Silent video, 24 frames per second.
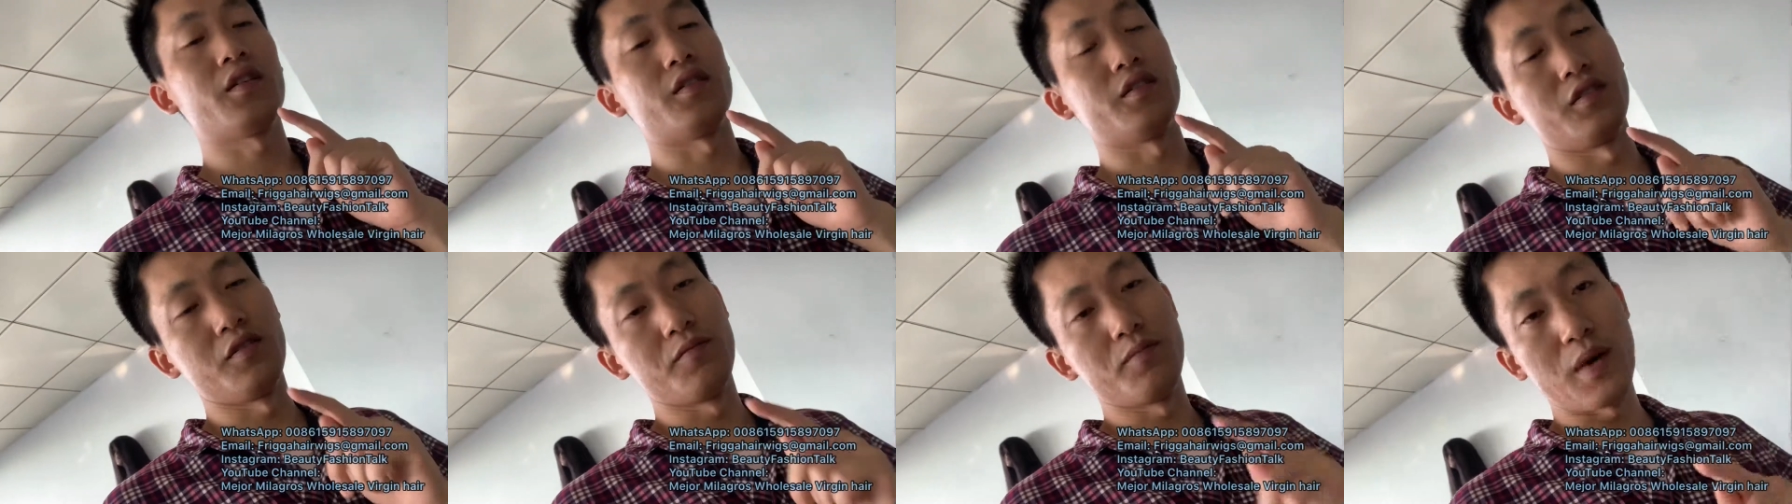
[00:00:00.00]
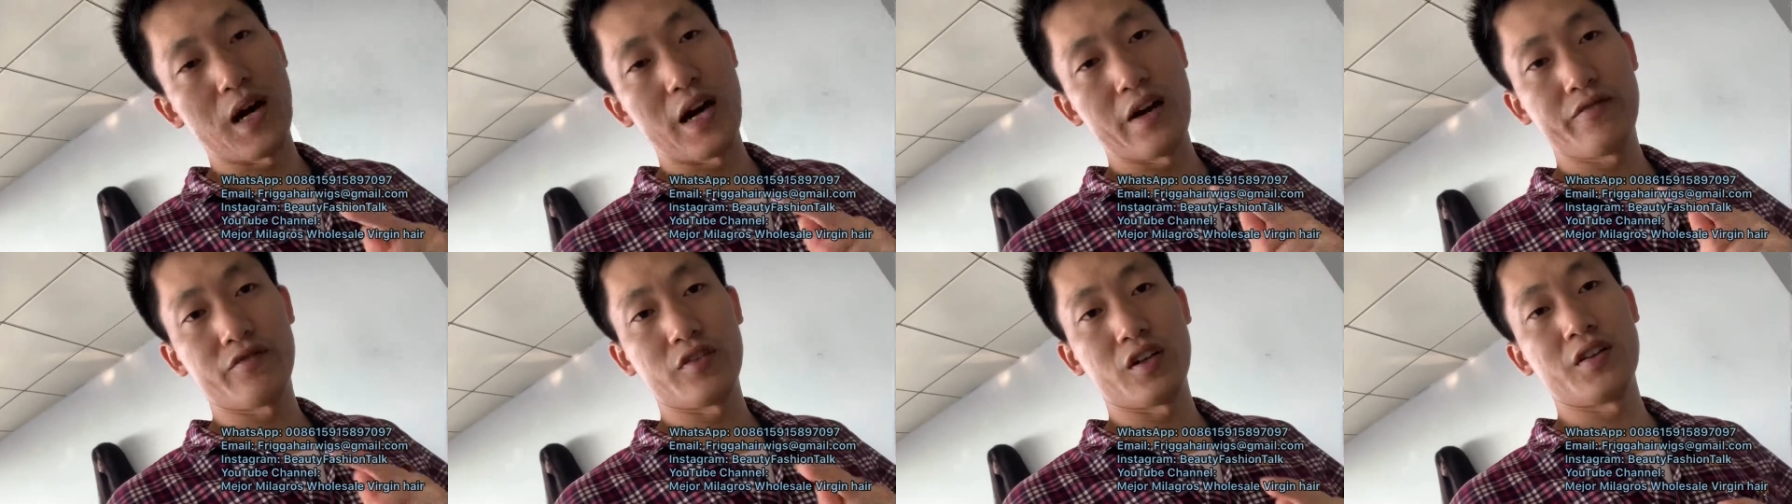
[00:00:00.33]
You
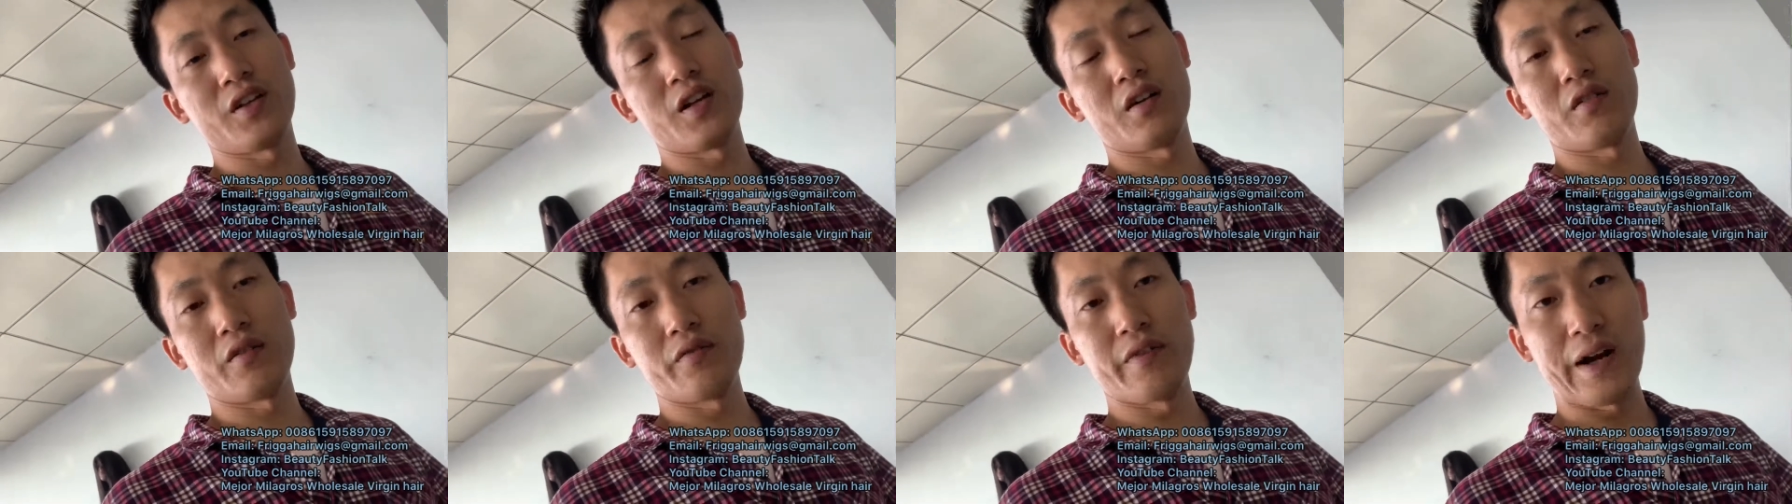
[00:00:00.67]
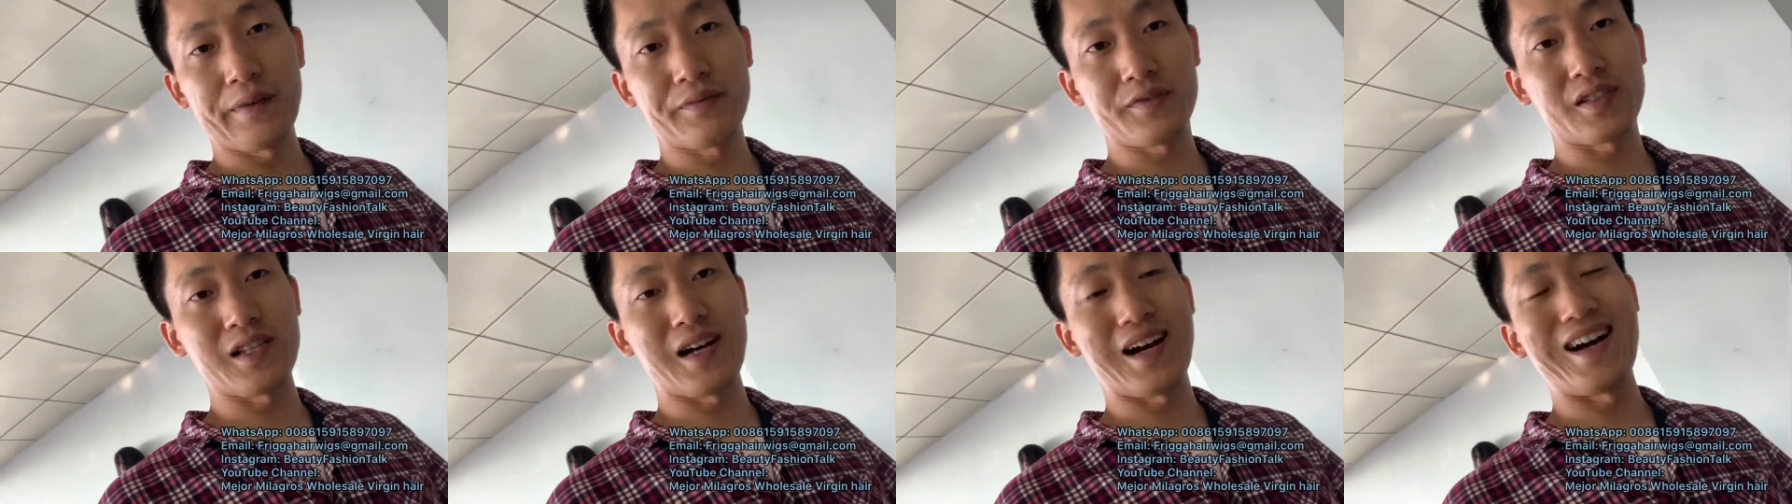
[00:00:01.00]
buy from our
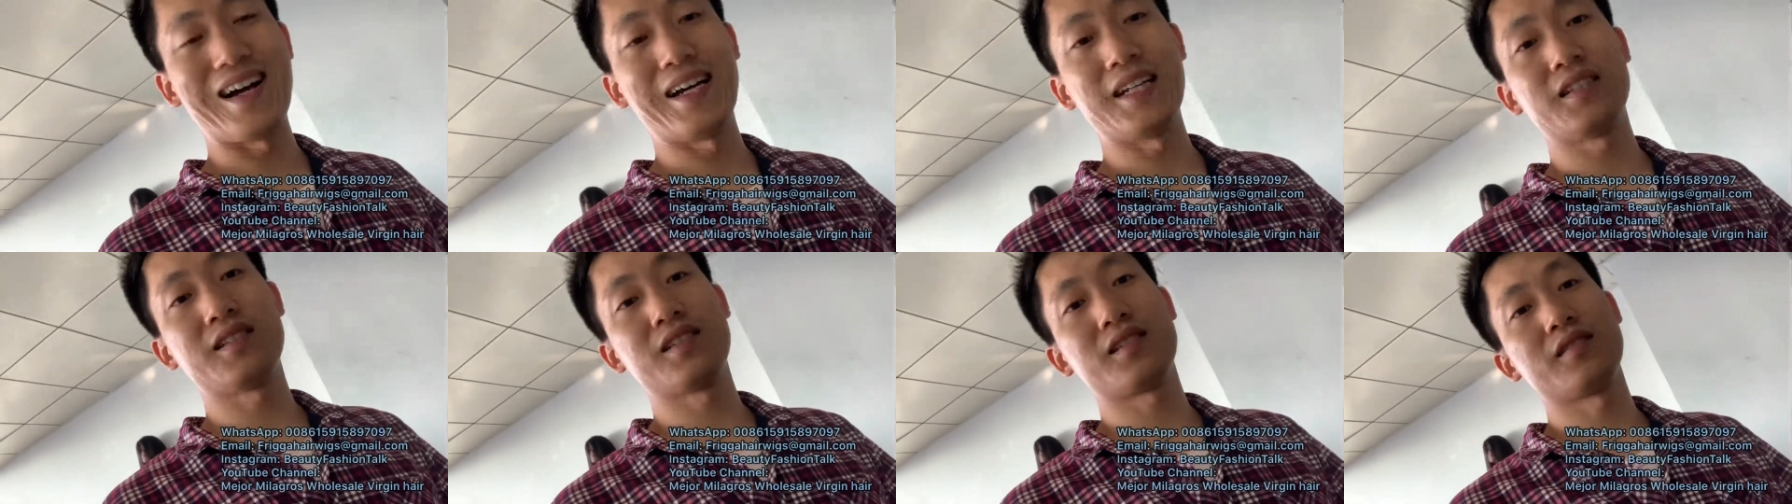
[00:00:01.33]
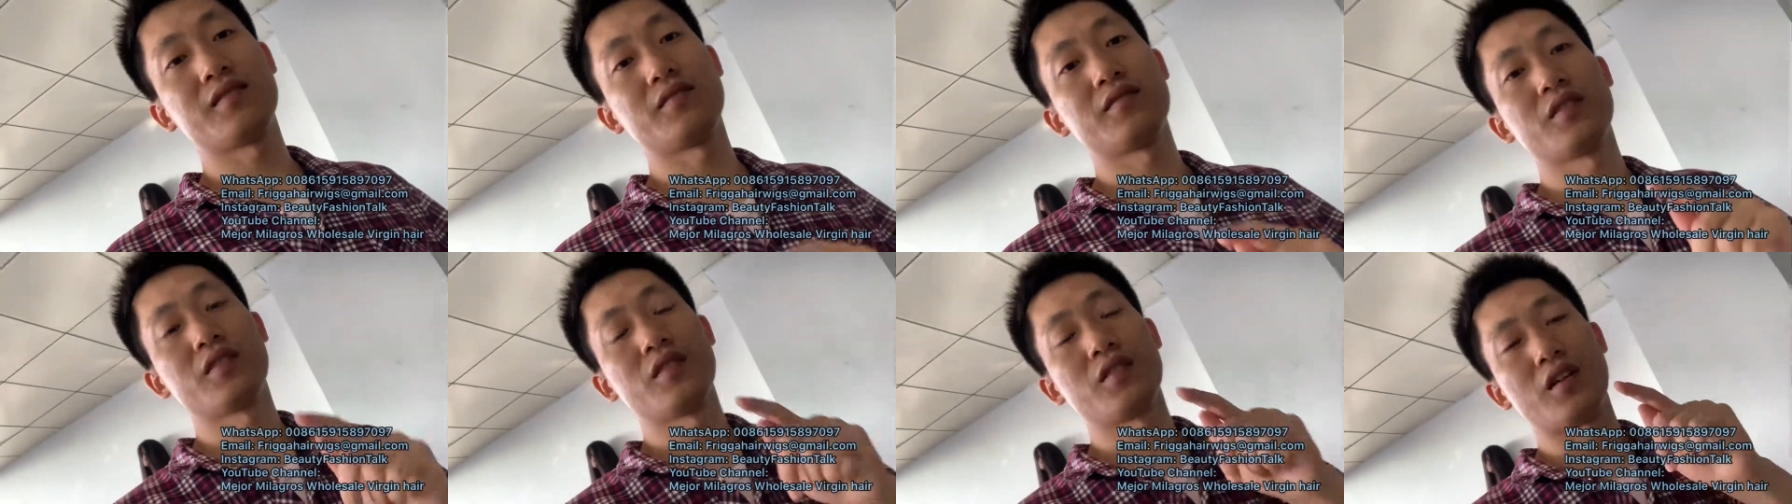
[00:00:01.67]
website.
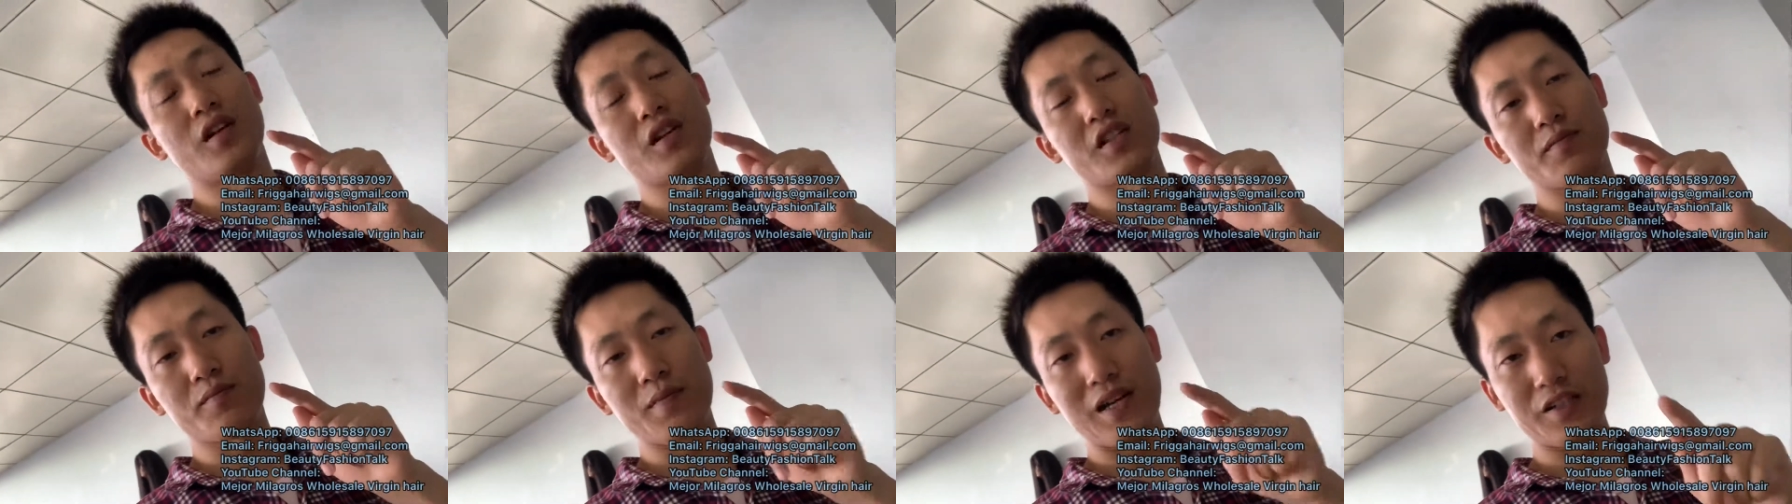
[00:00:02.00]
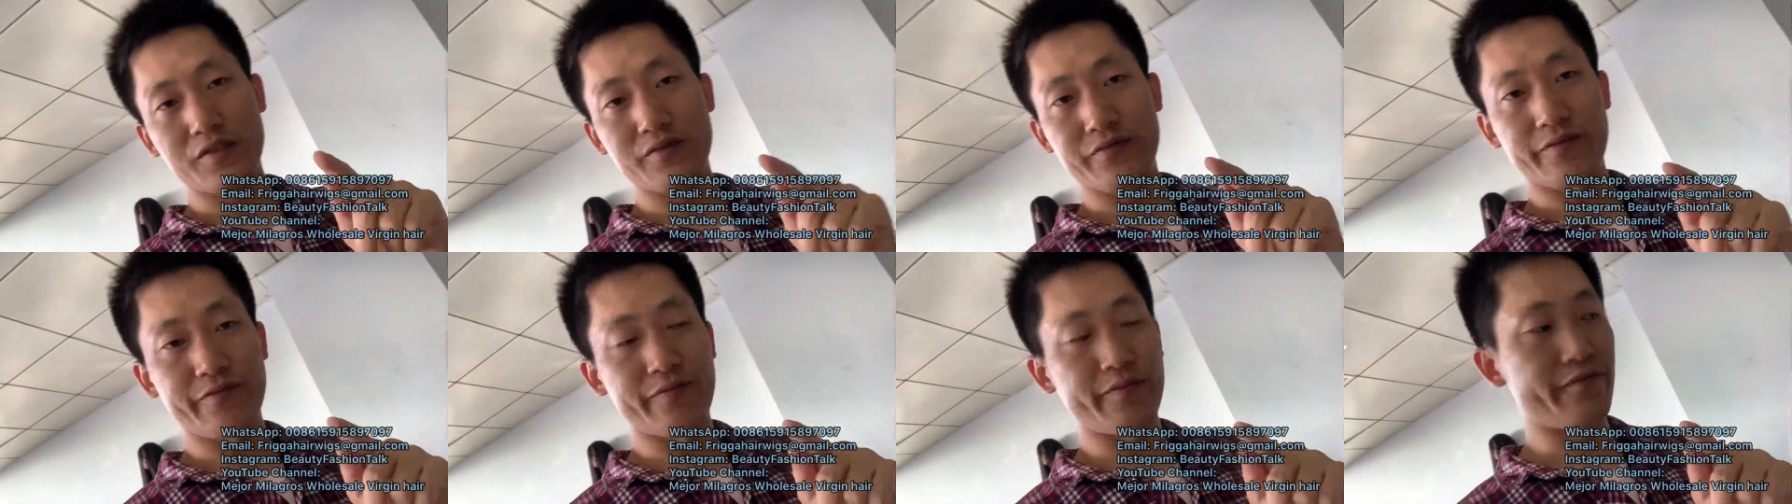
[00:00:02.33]
It's much